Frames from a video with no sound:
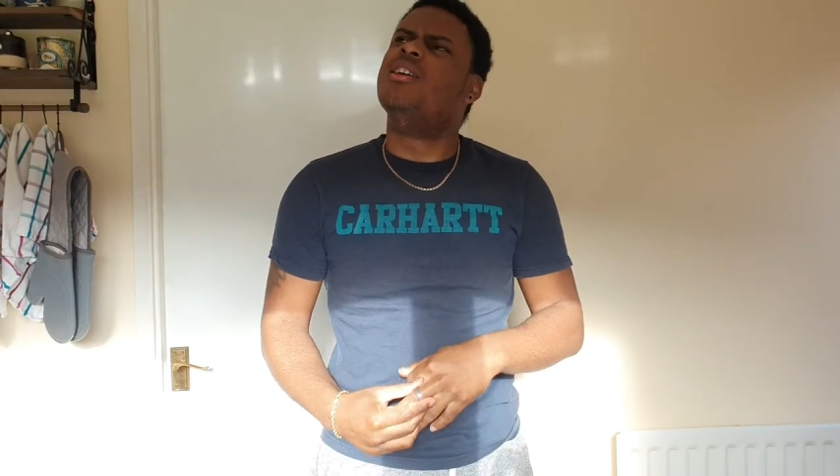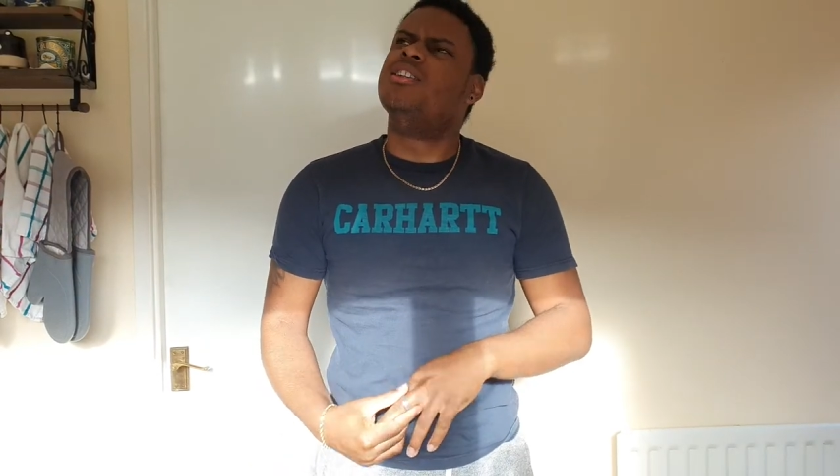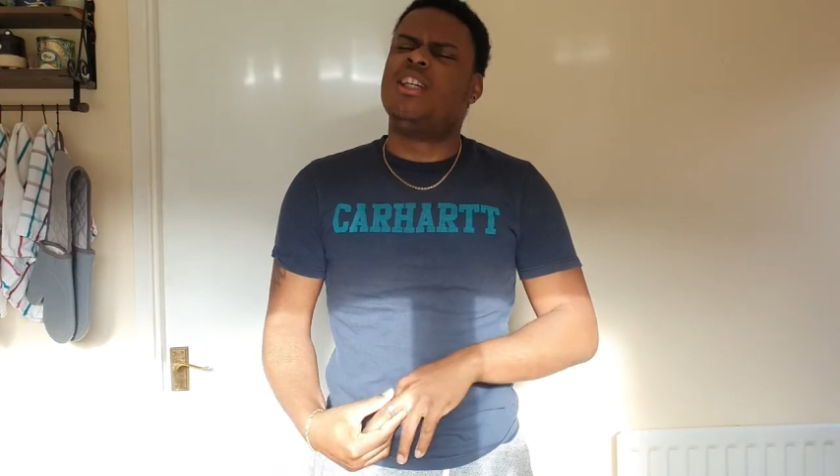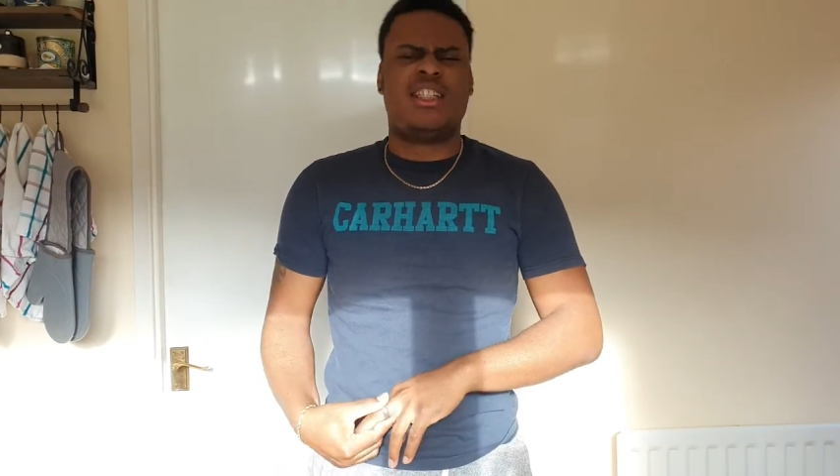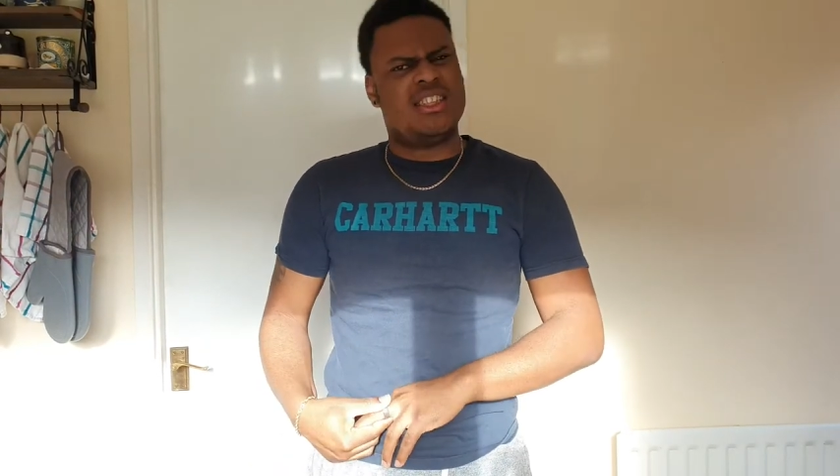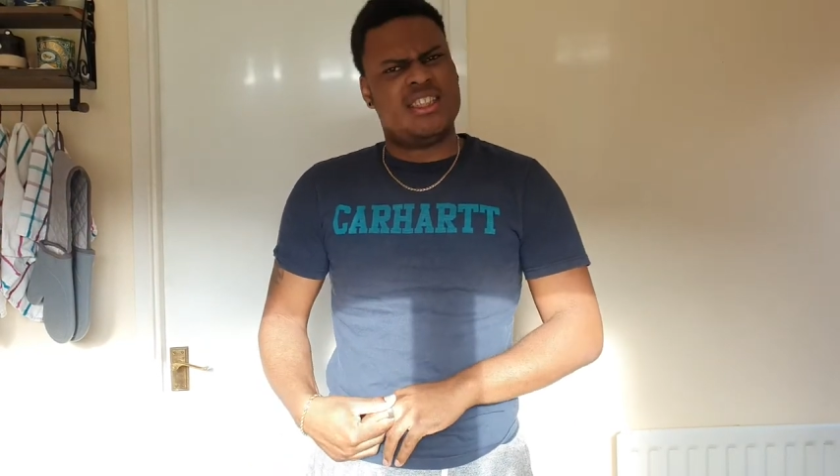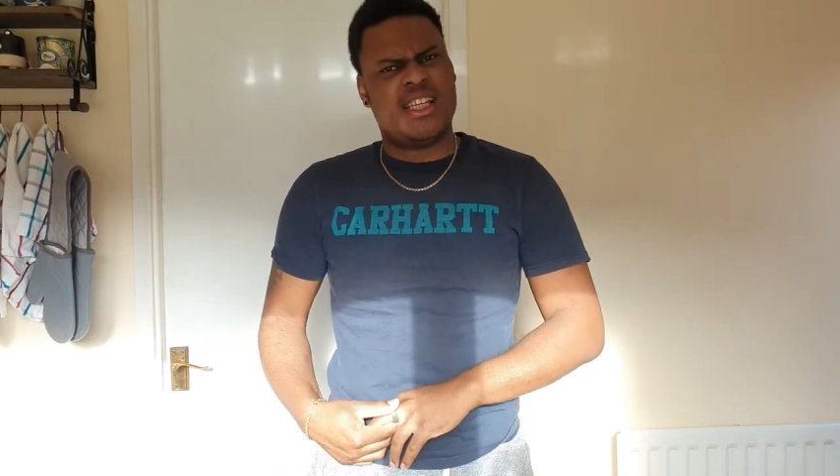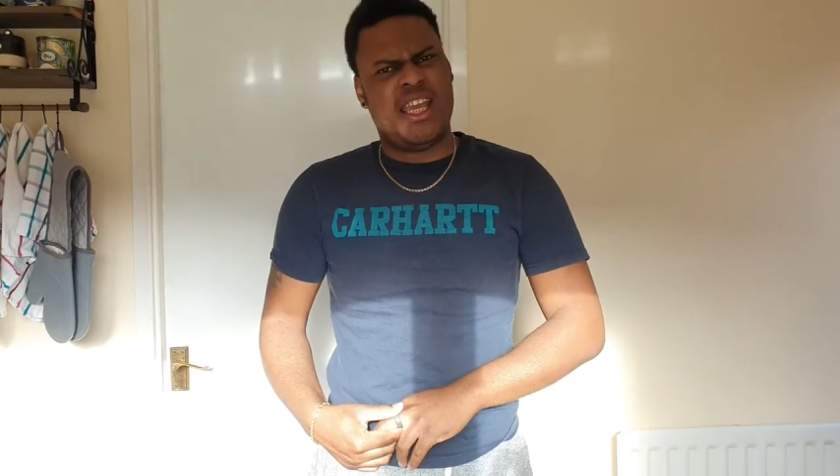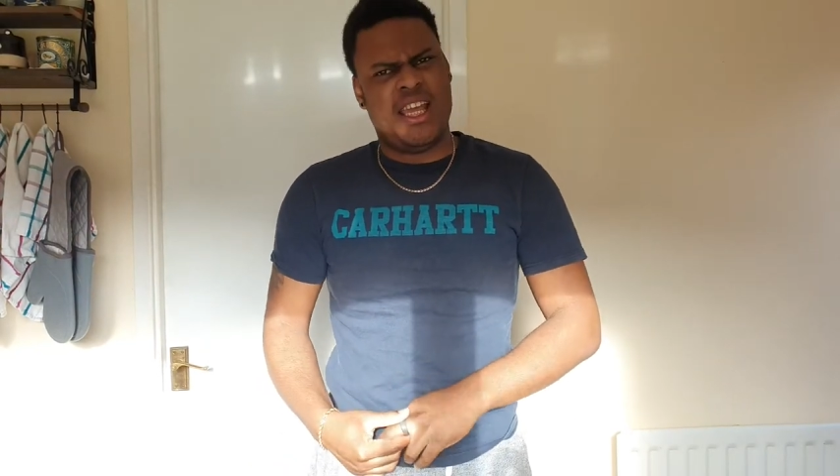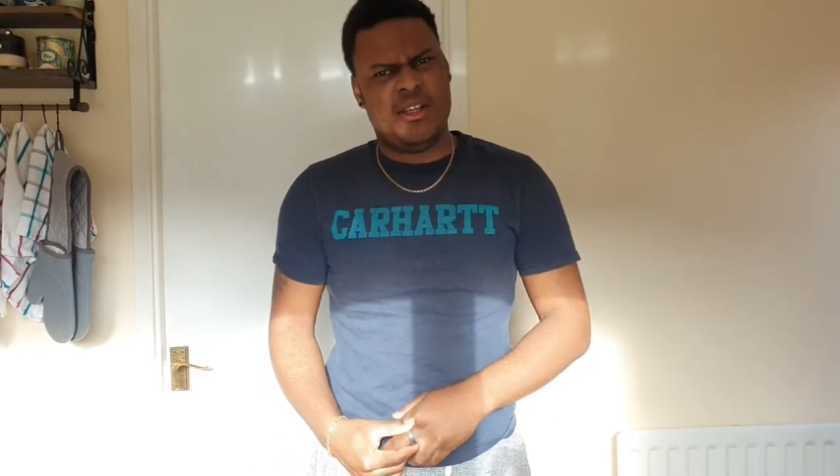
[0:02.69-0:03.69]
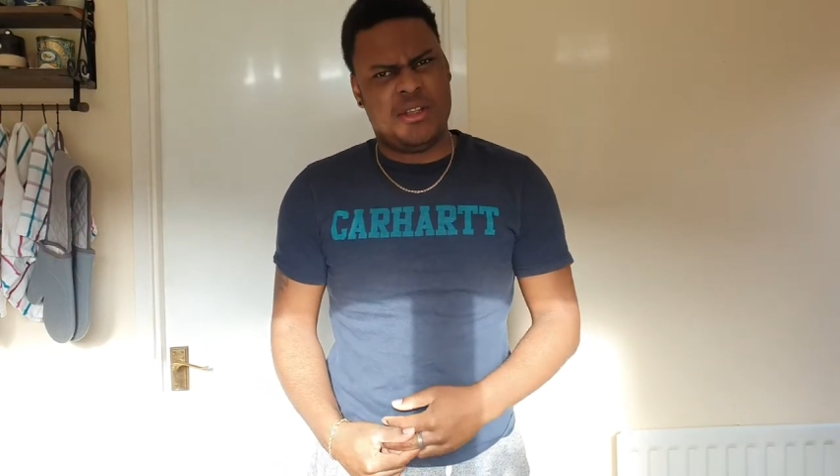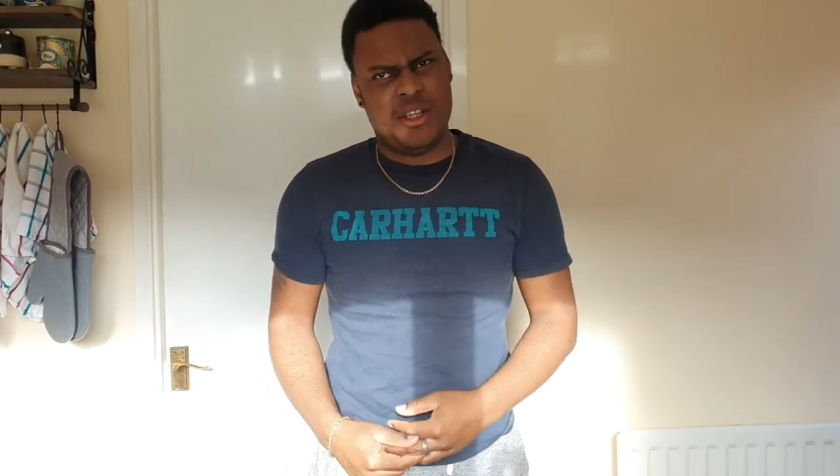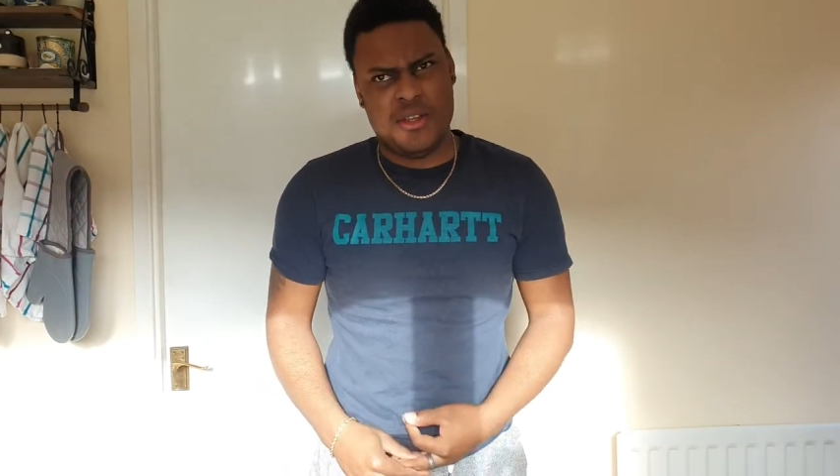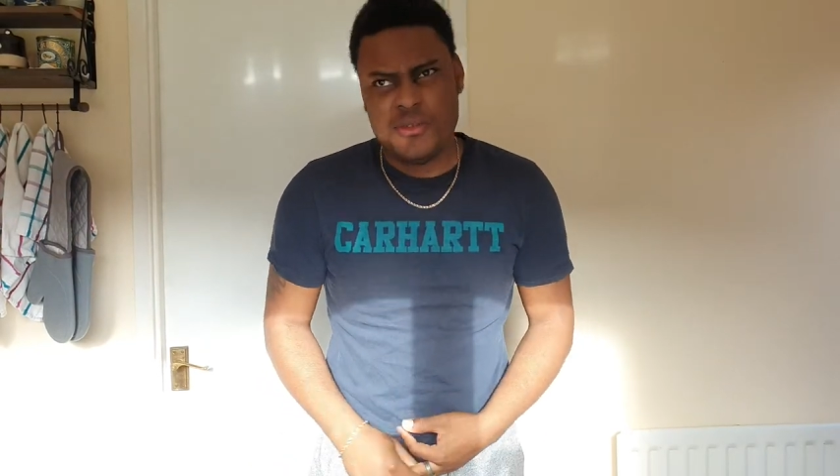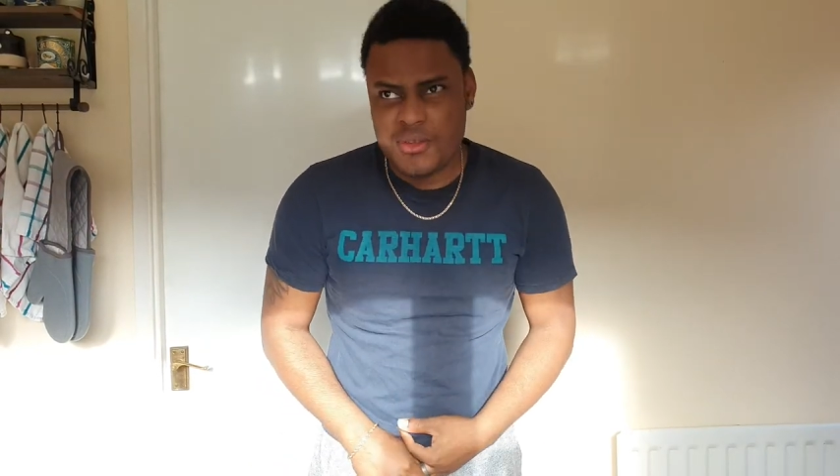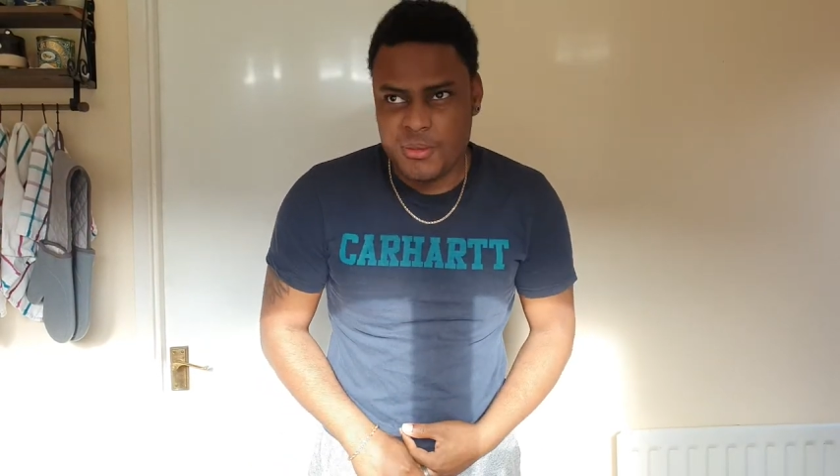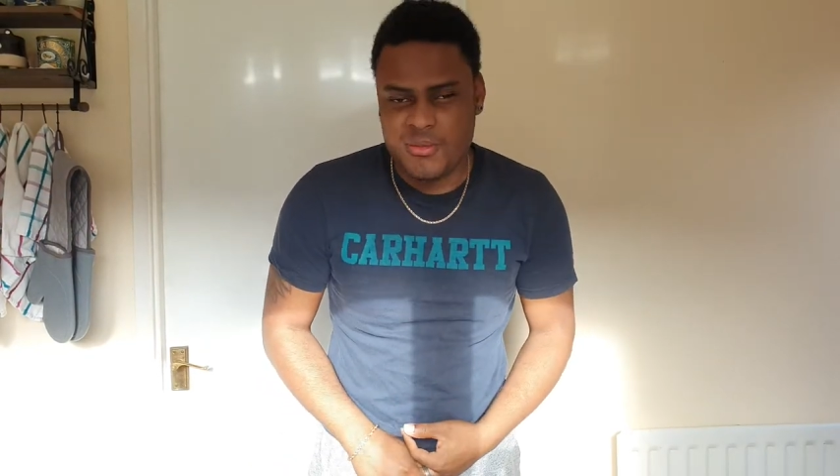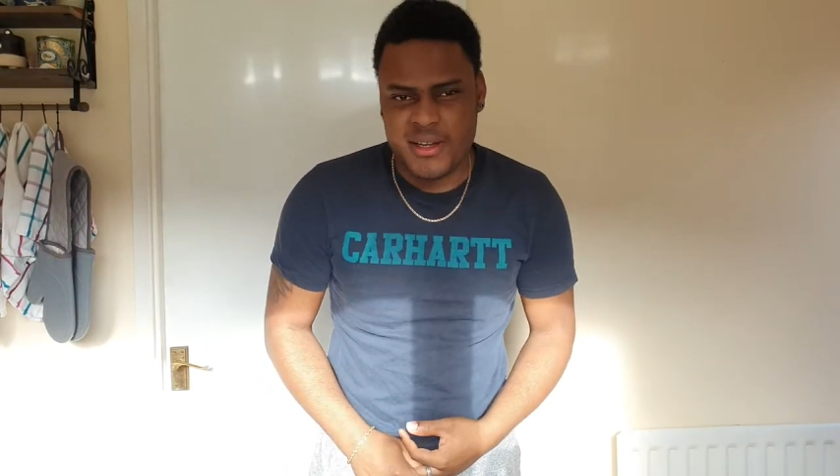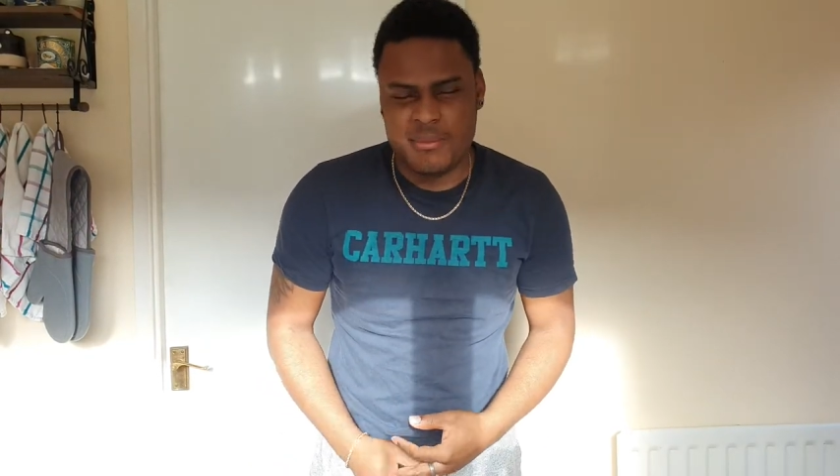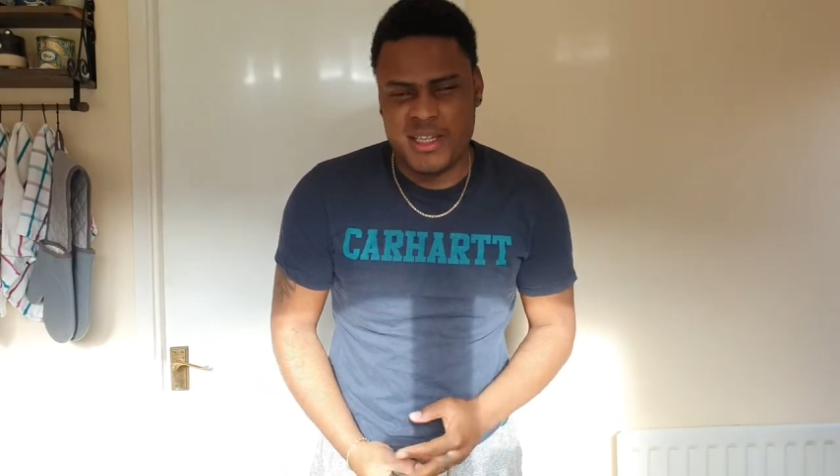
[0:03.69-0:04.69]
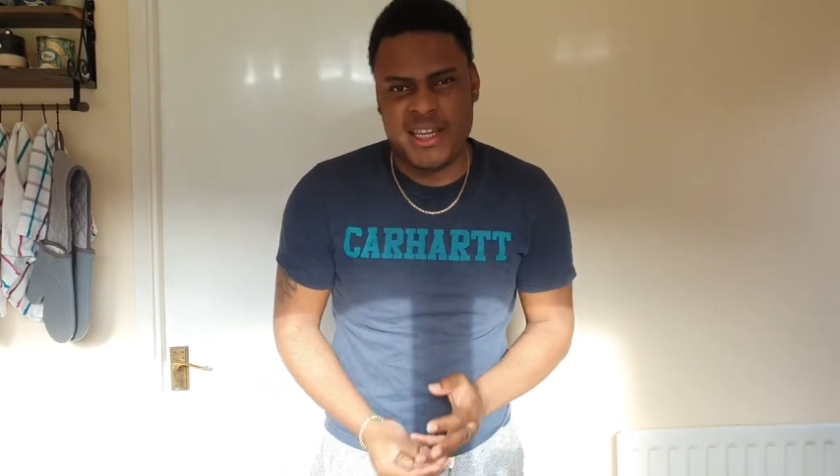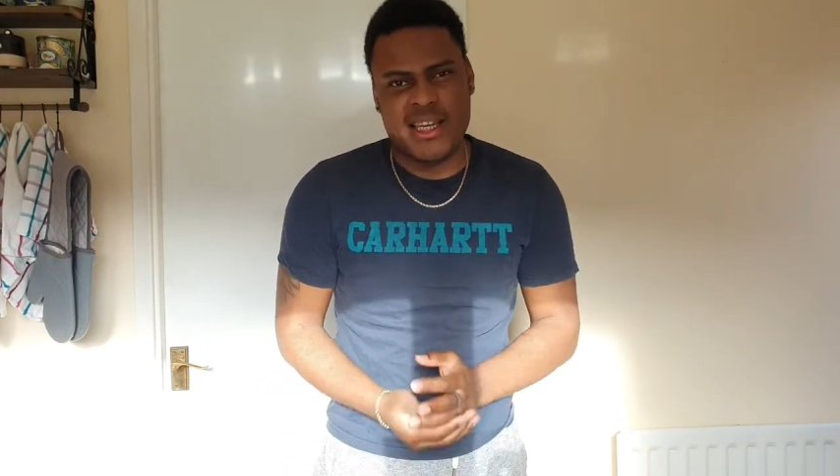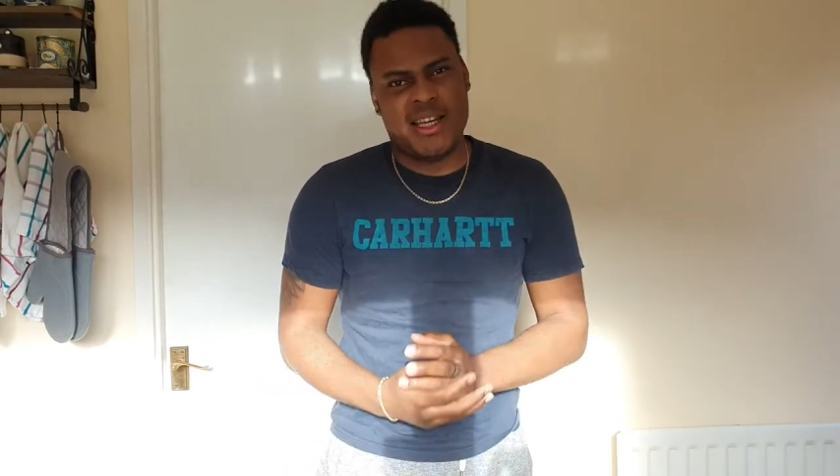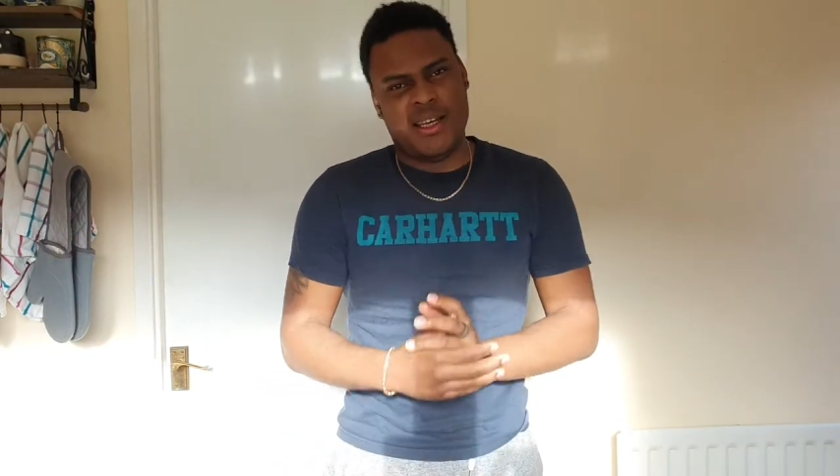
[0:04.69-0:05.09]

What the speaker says: shall I just say hello YouTube family.